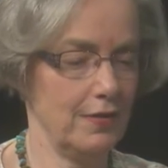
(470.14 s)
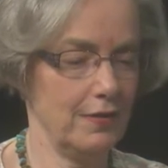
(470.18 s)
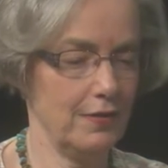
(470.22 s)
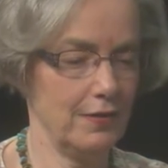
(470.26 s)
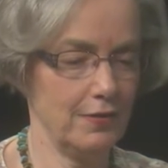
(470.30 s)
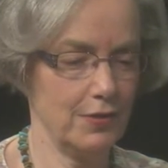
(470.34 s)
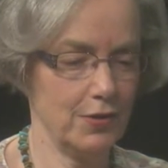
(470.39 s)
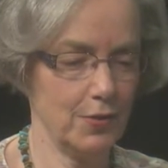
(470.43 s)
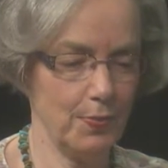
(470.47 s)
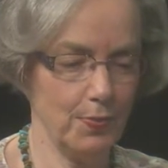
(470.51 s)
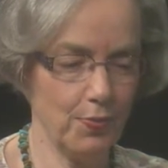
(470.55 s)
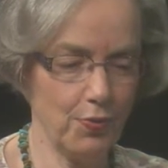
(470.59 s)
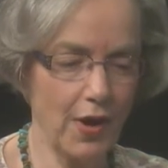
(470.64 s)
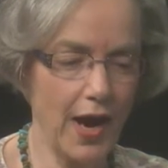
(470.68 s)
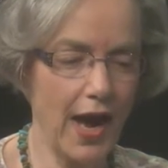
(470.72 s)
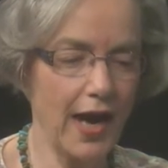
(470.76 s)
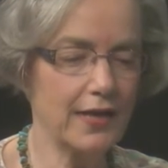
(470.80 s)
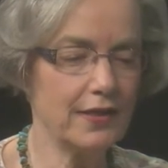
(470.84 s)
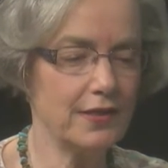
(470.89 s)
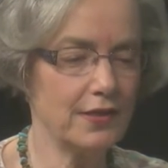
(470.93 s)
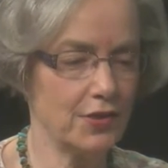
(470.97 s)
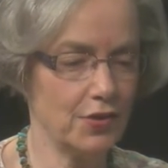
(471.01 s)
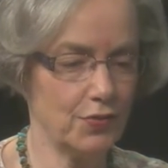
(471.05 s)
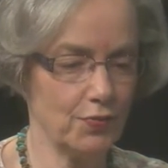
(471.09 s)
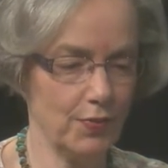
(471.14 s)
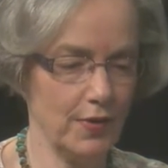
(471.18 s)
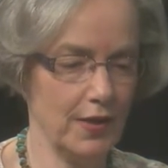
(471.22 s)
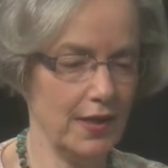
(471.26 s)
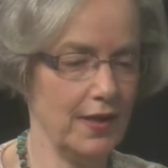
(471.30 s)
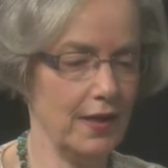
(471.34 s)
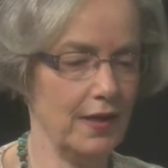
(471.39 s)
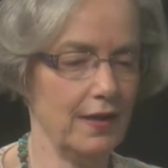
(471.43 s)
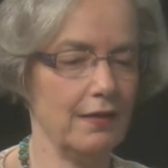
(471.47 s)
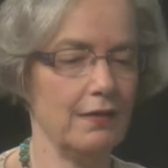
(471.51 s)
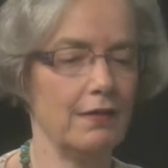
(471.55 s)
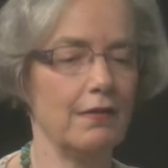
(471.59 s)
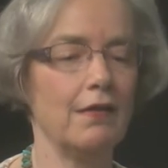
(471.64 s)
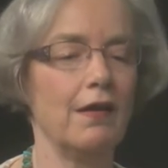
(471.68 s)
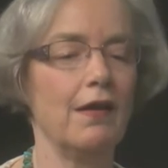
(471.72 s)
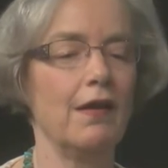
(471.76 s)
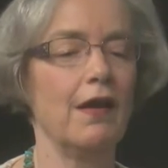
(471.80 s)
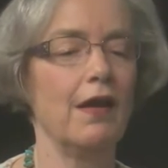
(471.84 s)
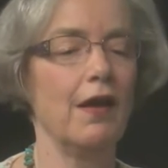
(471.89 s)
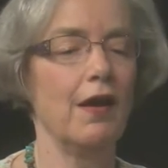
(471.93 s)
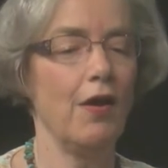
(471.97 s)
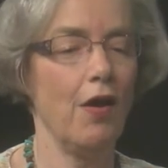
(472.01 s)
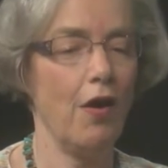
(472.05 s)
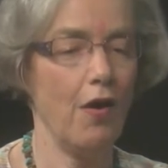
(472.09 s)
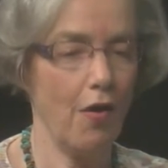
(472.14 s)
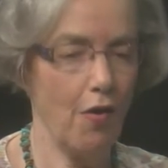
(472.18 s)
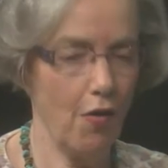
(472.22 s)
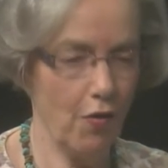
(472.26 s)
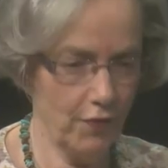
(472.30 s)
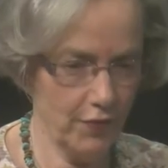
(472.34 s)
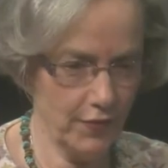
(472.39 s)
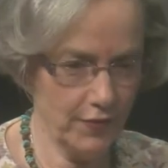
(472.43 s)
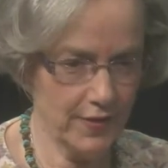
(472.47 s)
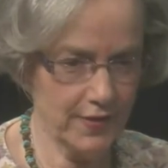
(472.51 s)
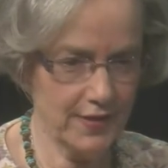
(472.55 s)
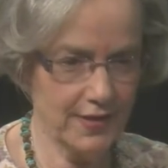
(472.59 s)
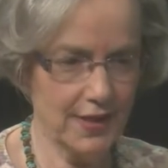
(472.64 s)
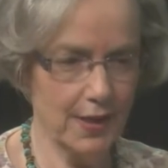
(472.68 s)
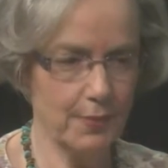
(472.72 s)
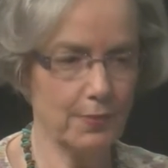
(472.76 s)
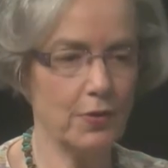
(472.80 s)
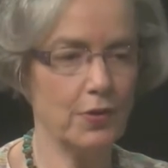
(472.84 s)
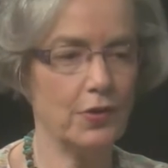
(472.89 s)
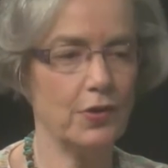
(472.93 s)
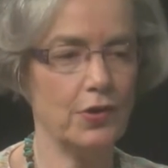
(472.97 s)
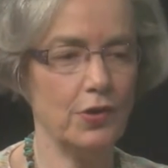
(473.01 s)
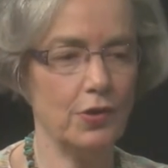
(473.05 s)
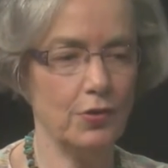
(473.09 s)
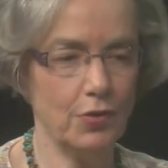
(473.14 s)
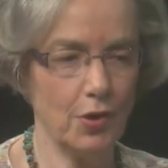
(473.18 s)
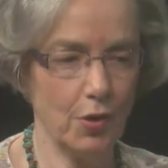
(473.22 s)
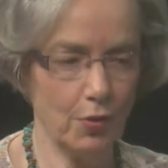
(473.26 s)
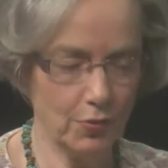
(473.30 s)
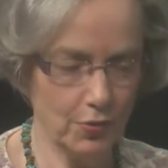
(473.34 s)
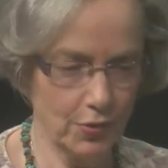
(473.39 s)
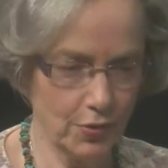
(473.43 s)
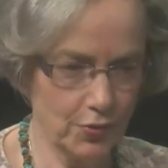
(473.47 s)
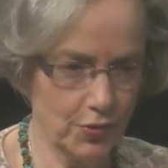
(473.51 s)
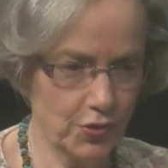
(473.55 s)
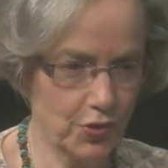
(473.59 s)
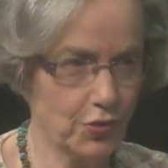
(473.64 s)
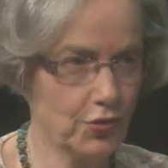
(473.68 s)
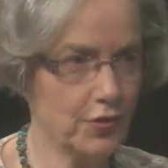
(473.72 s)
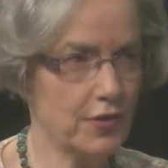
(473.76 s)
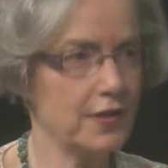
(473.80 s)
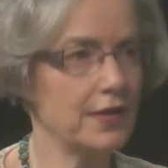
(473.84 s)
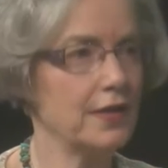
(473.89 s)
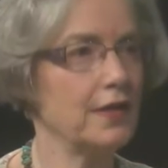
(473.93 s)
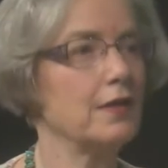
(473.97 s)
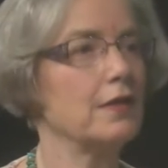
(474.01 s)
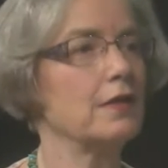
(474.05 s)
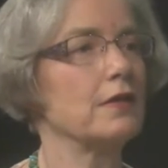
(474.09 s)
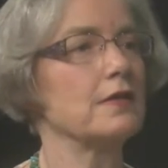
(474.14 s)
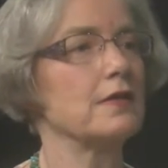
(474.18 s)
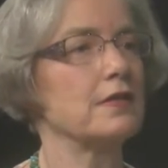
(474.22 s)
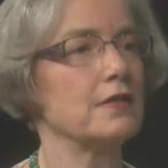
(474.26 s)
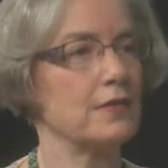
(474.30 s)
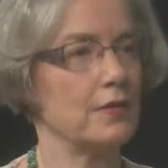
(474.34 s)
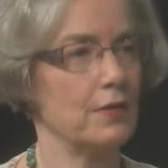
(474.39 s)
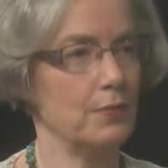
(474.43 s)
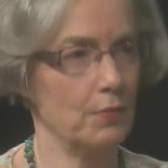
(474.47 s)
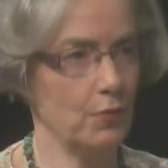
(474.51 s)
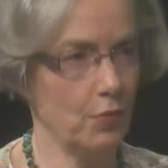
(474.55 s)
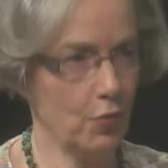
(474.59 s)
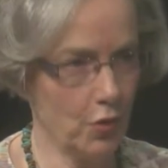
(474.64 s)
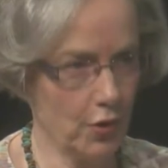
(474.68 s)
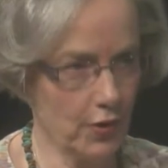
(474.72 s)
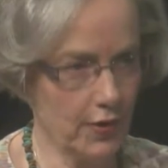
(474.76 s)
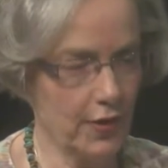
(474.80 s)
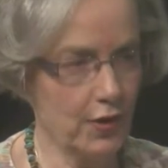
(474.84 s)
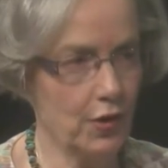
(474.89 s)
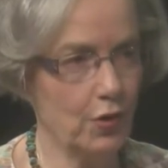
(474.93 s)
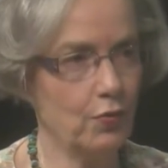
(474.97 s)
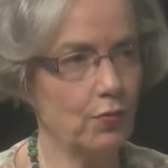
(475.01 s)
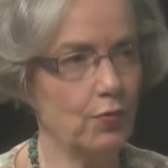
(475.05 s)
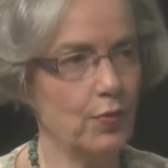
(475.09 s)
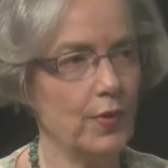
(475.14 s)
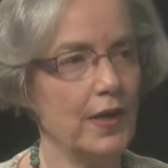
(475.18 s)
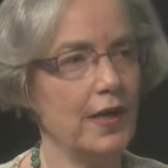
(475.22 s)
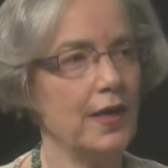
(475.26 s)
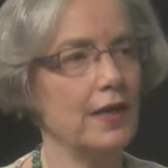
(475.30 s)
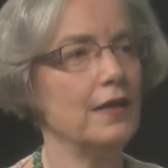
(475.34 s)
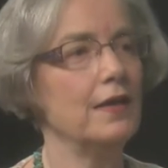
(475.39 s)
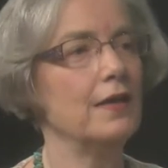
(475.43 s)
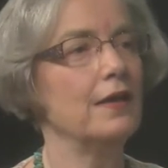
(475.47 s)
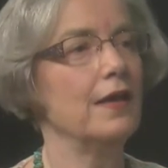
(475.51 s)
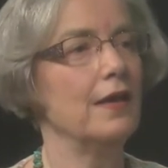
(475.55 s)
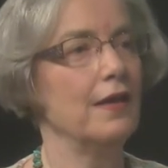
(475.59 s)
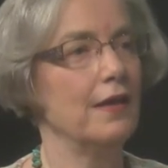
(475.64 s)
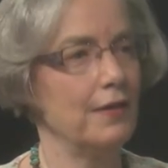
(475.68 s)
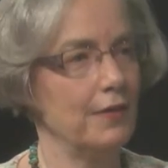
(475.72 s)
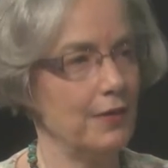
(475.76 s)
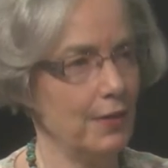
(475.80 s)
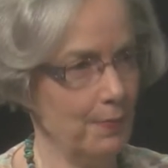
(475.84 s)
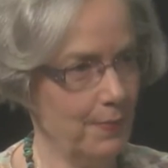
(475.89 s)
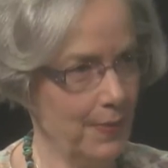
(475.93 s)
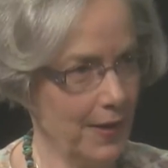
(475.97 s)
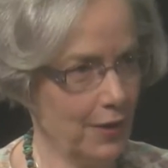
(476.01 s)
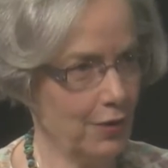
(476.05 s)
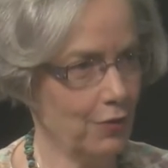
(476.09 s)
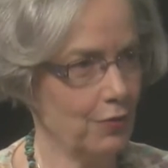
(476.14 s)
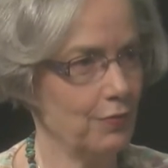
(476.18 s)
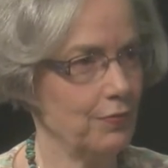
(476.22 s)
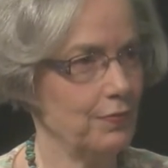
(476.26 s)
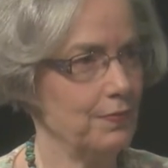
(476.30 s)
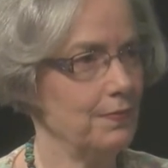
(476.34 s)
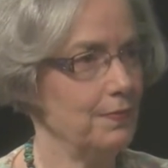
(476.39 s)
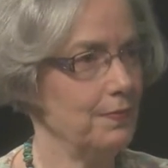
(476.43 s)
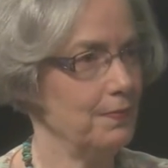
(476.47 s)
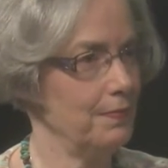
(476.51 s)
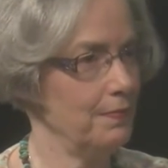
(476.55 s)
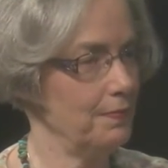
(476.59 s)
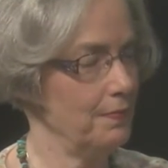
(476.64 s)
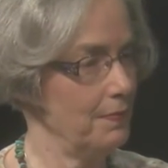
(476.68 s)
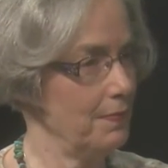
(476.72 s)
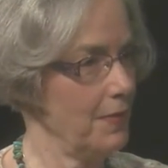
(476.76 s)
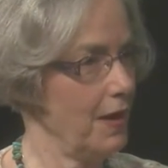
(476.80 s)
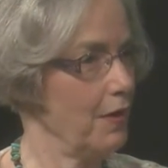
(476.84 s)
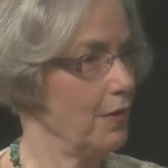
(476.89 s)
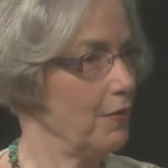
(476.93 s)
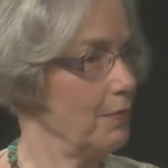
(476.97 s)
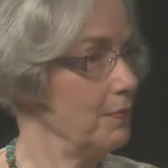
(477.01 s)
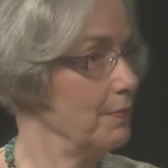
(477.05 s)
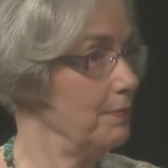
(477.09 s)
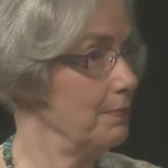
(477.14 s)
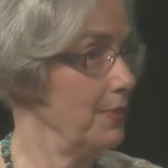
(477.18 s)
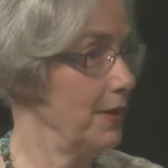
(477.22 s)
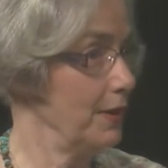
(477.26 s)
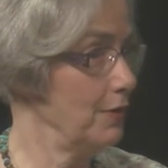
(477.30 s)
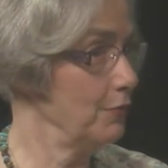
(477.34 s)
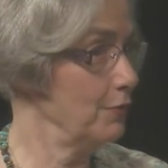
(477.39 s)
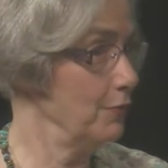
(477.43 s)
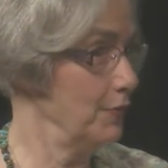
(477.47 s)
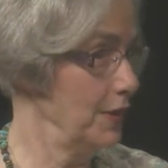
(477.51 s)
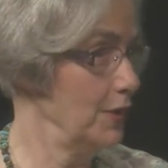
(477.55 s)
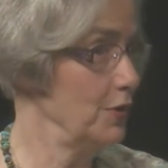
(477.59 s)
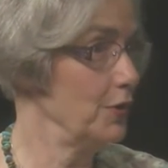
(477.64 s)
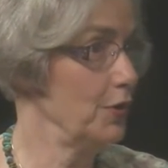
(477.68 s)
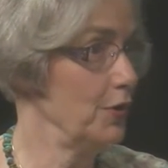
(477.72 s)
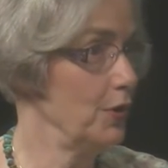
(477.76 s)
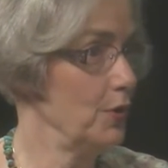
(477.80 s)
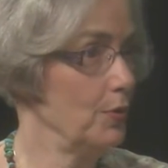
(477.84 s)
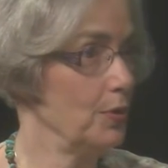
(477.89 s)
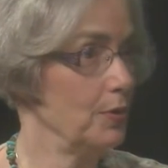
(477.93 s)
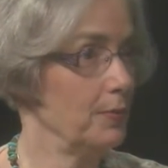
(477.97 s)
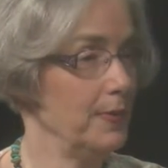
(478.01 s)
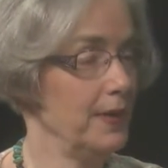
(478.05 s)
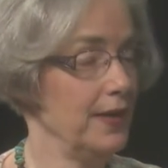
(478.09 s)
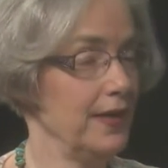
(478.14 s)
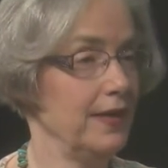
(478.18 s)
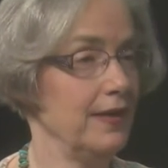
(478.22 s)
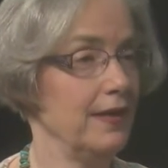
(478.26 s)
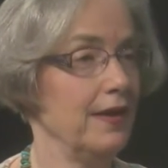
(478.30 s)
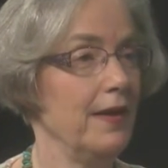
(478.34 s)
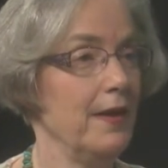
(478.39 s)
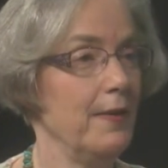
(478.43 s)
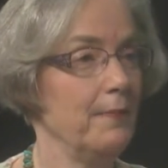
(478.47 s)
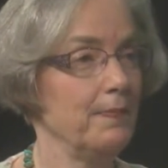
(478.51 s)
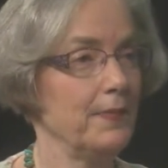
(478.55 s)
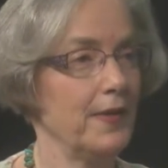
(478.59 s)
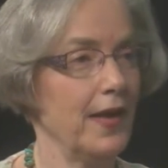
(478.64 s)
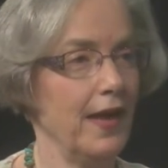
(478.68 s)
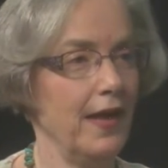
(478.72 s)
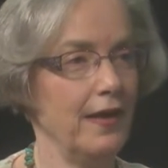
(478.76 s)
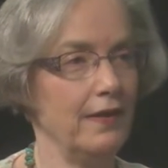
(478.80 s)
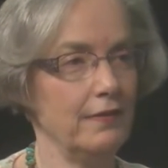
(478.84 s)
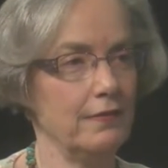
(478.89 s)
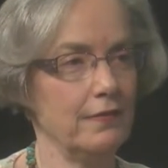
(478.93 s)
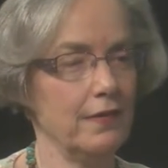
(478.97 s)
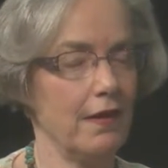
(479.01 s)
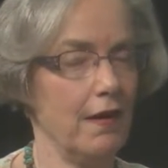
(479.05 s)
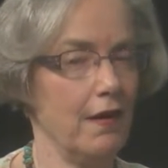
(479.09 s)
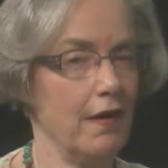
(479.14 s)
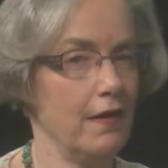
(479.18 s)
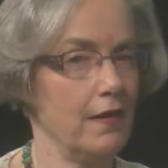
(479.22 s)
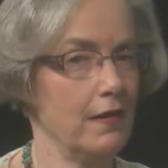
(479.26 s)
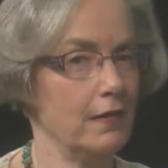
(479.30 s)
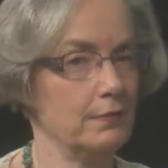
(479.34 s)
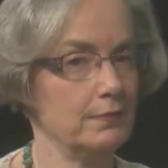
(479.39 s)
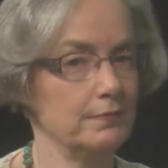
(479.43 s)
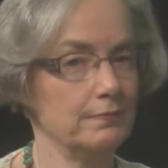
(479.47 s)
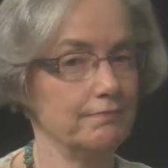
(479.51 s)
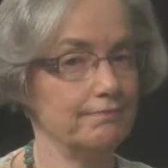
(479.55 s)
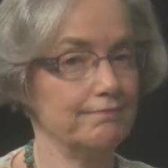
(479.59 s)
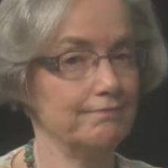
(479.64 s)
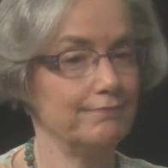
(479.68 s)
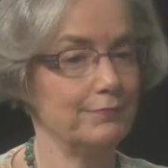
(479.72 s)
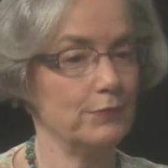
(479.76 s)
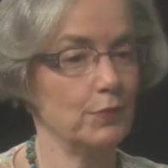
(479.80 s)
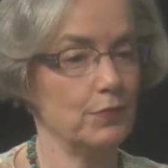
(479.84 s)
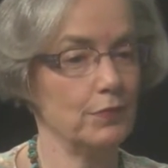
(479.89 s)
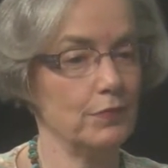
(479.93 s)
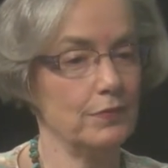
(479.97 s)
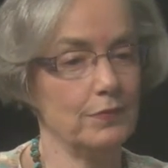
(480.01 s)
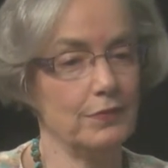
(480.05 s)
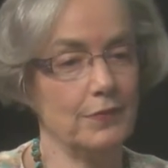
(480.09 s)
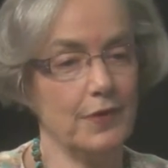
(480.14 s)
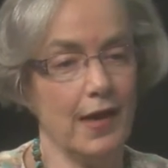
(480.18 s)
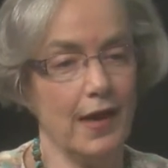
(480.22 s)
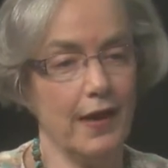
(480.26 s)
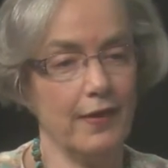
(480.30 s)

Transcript: to practice reading over the summer, you don't lose your skills. The mm-hmm. more that you read, the better, uh, better reader you will be. And um, I